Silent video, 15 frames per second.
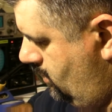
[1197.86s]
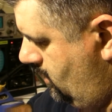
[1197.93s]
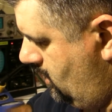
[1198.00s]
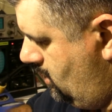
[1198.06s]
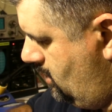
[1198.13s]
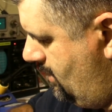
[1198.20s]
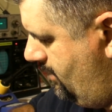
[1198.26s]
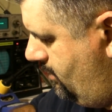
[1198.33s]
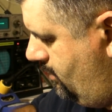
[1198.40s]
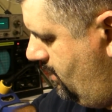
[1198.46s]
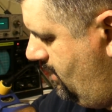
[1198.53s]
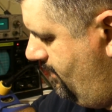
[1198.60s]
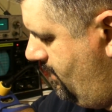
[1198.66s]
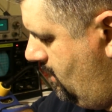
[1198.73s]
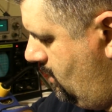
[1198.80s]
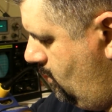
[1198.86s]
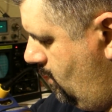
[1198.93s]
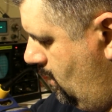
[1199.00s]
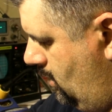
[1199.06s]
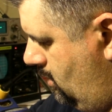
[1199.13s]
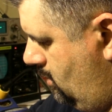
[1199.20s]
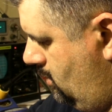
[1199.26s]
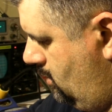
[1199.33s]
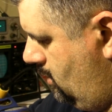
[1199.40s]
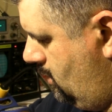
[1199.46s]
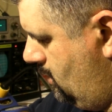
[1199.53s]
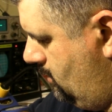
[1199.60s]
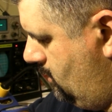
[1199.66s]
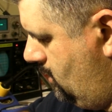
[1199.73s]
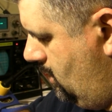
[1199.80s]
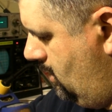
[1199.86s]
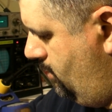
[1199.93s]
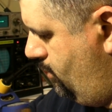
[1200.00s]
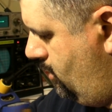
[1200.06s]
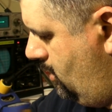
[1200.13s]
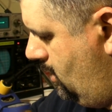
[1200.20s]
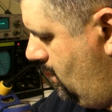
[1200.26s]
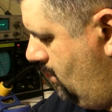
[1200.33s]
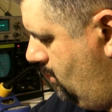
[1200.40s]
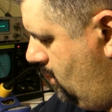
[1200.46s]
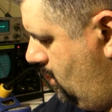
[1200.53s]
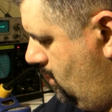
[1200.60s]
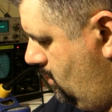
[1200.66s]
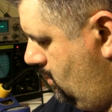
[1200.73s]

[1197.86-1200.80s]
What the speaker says: You don't have to reinvent the wheel. It comes already programmed.